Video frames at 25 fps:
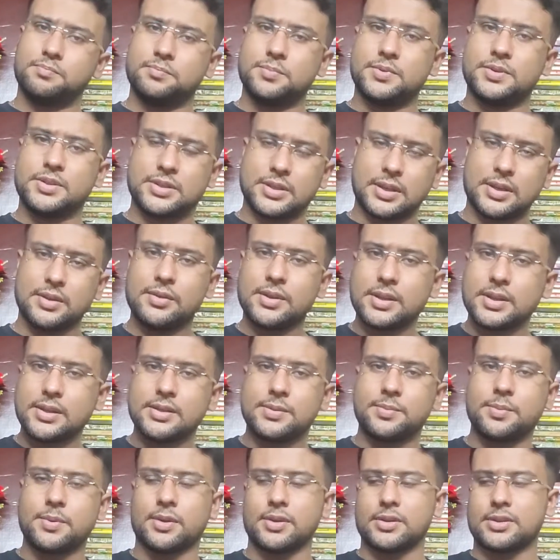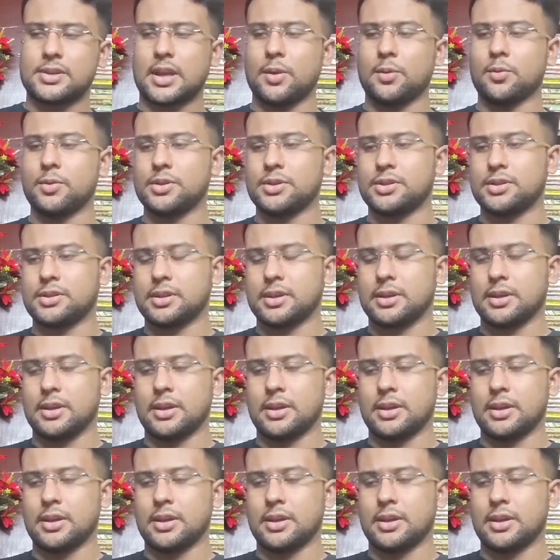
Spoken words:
series, because I was